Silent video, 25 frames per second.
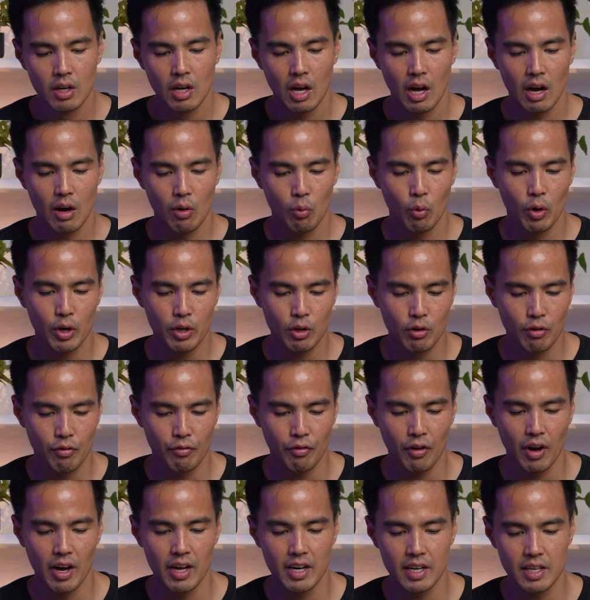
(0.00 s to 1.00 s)
what you'll
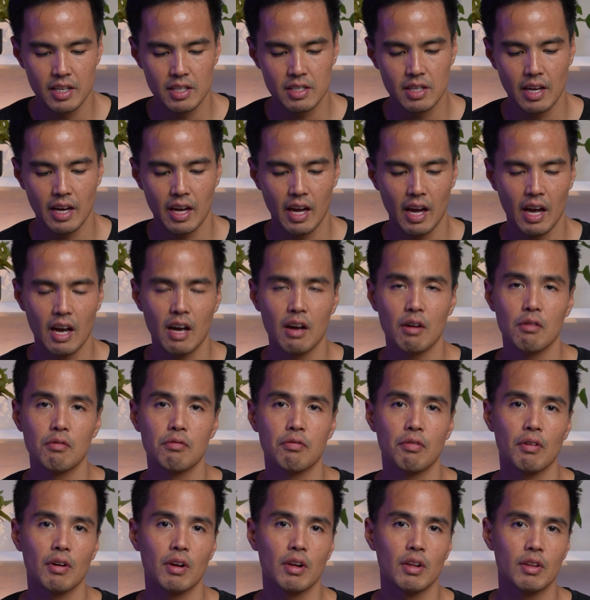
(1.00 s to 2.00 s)
find is they
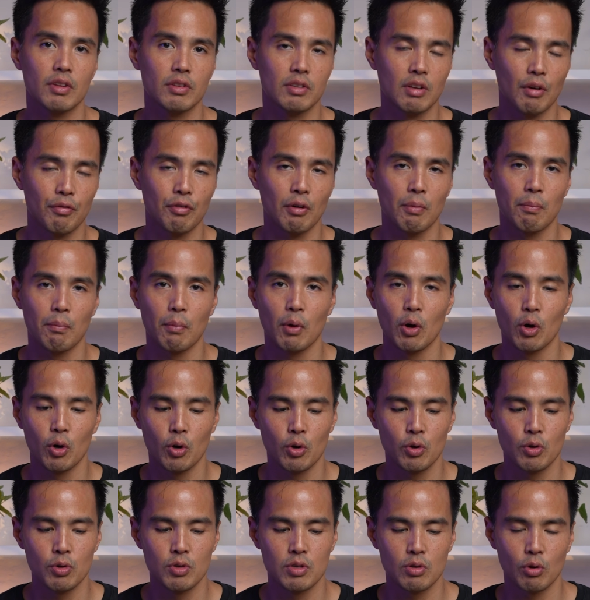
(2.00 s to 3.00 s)
have different
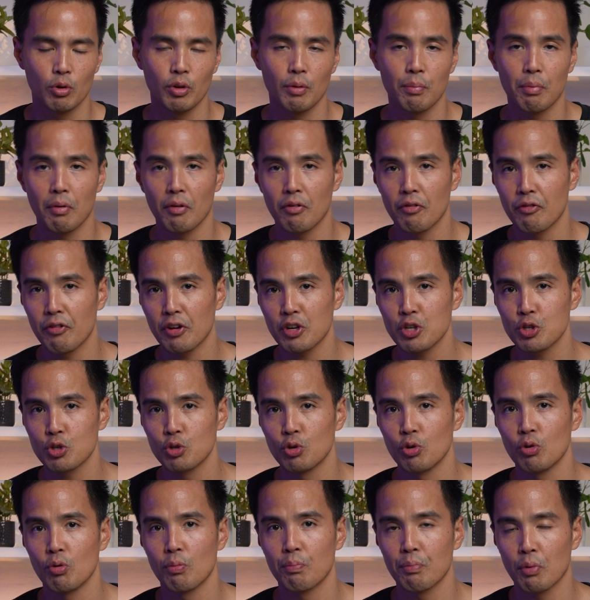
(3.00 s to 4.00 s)
modes, or the
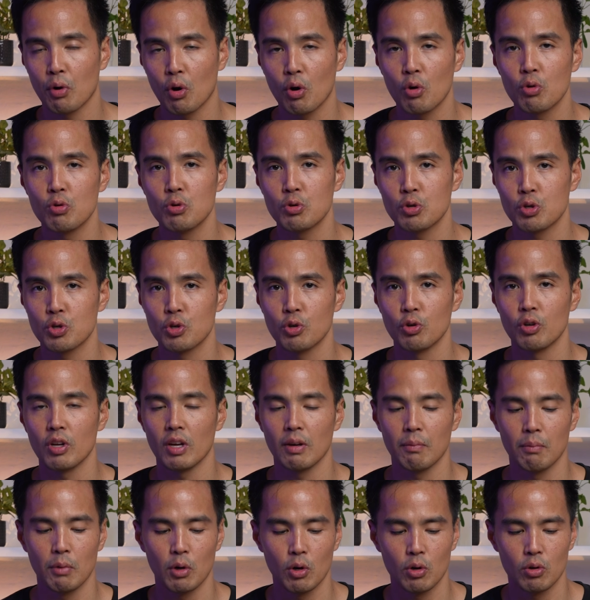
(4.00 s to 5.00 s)
professional pro
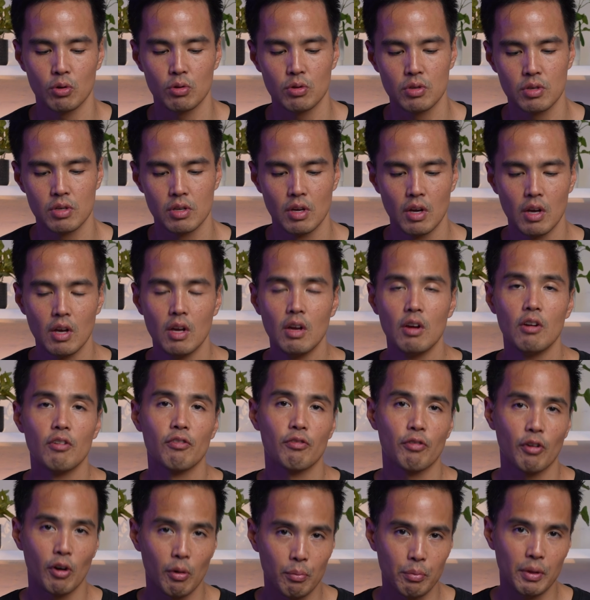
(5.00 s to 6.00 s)
shooting modes
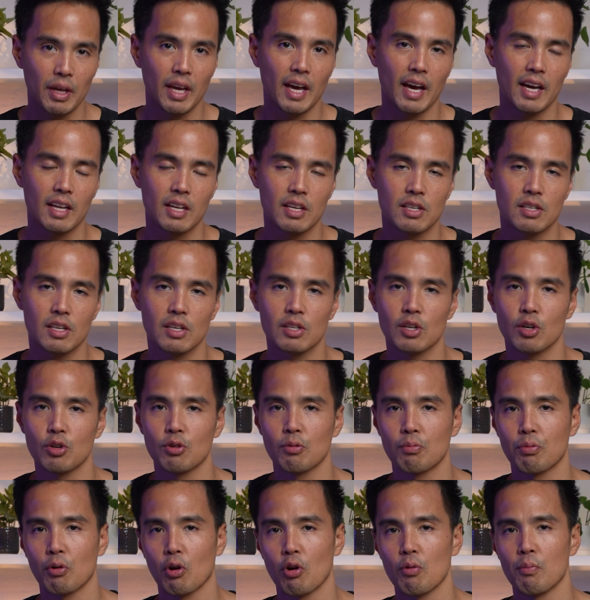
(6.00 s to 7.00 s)
from the
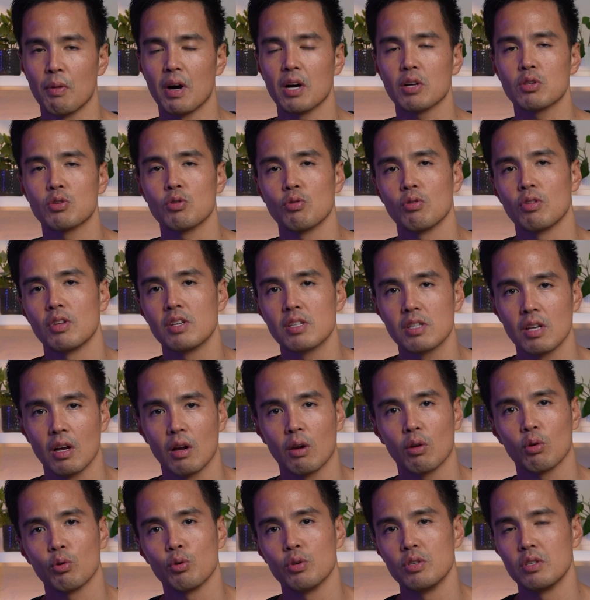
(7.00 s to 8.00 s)
AD600 Pro Mark II. This
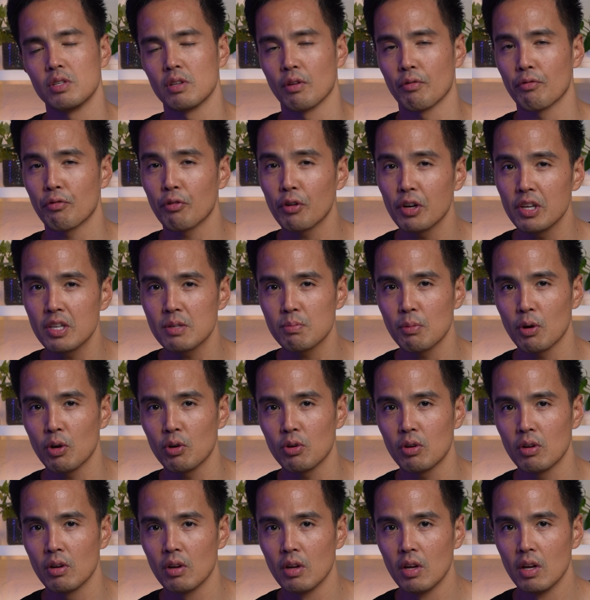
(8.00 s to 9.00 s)
includes the freeze
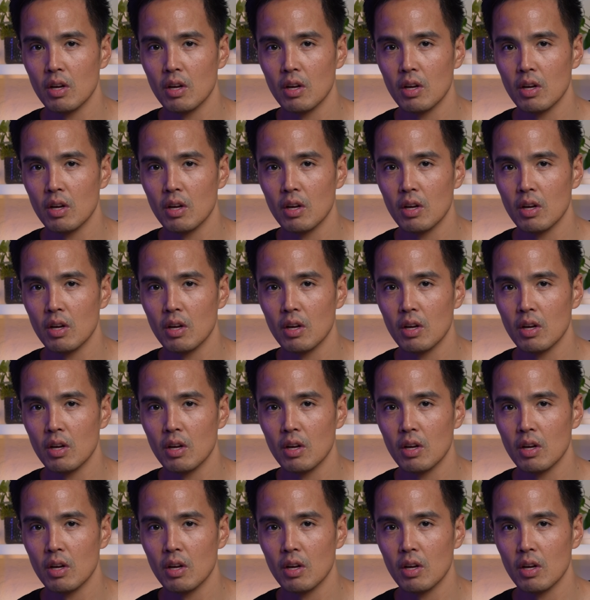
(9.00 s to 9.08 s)
mode